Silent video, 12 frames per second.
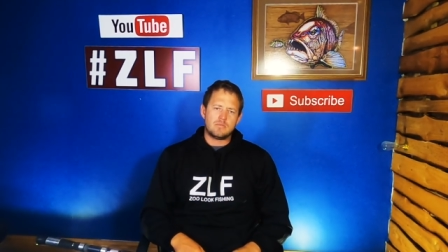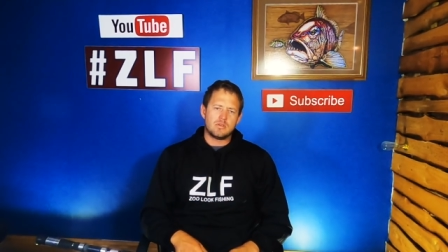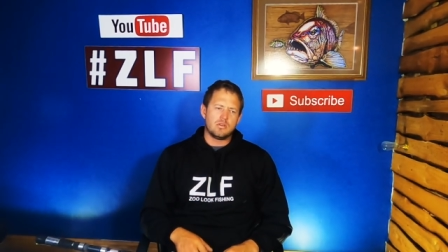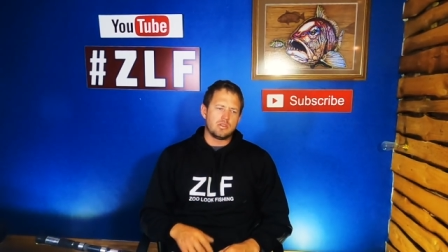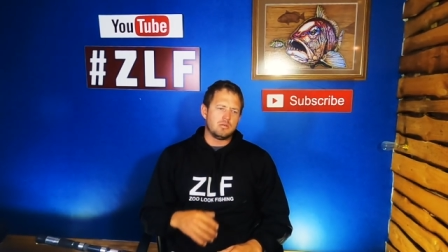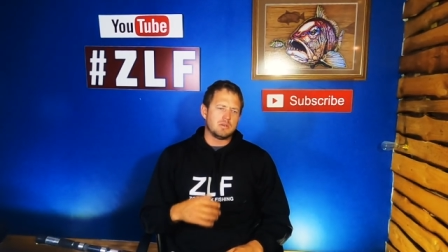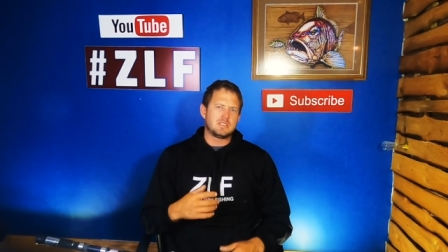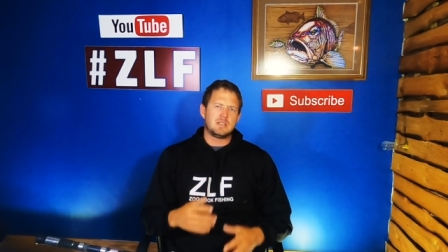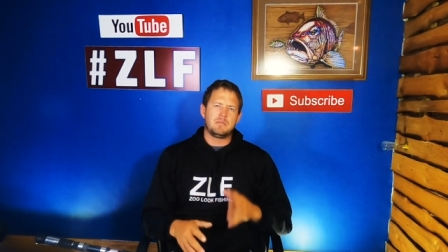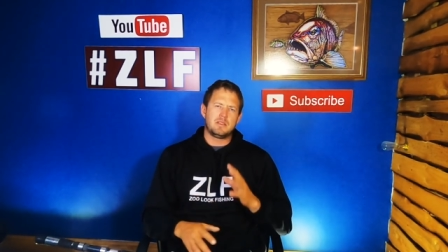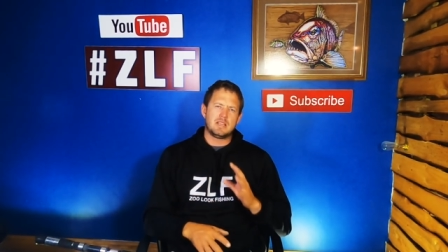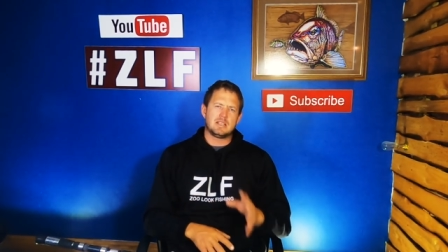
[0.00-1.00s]
you know, you want
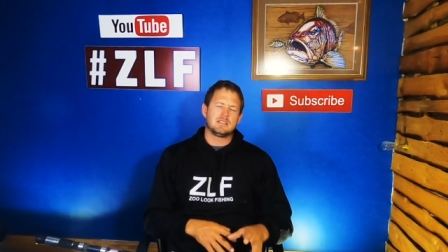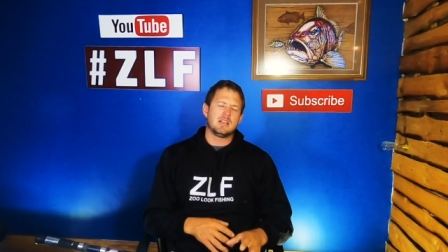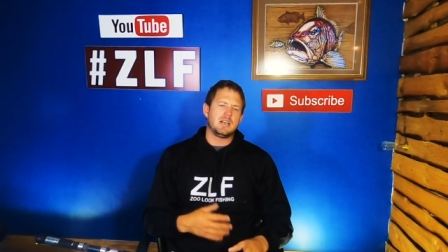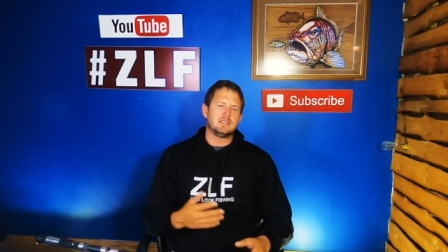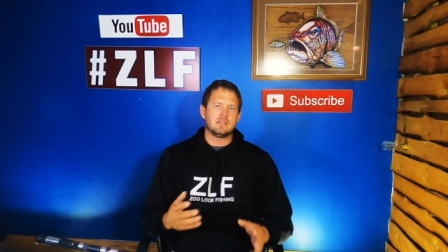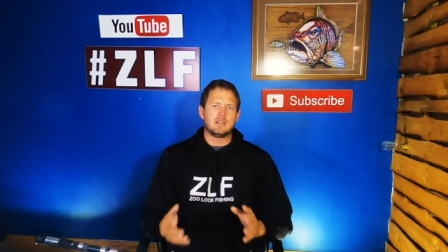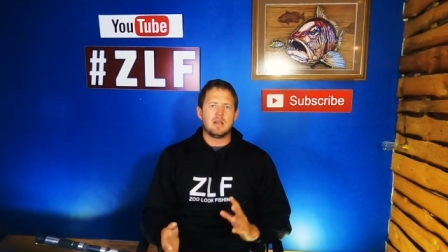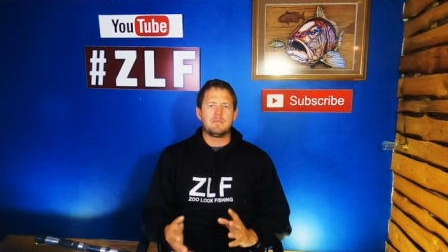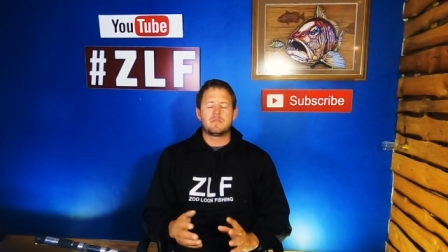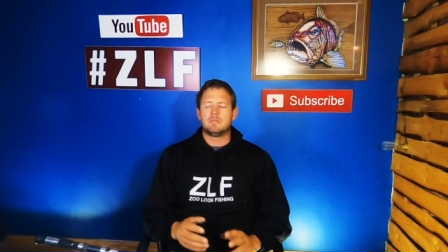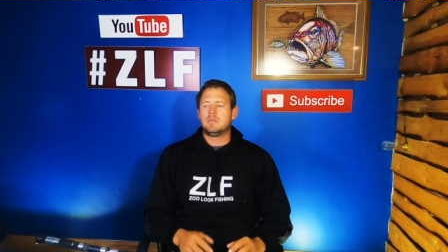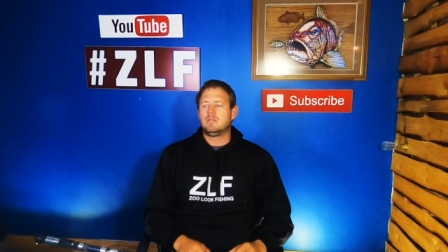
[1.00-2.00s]
something that's light and
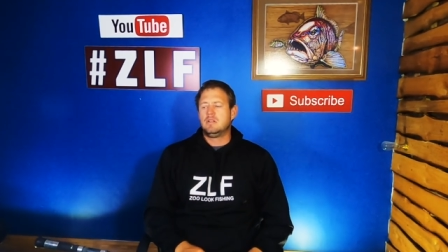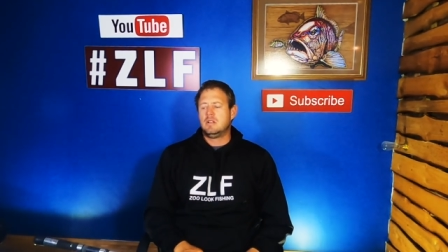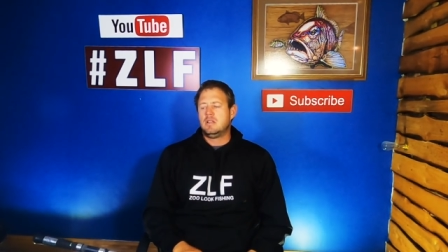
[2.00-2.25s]
comfortable.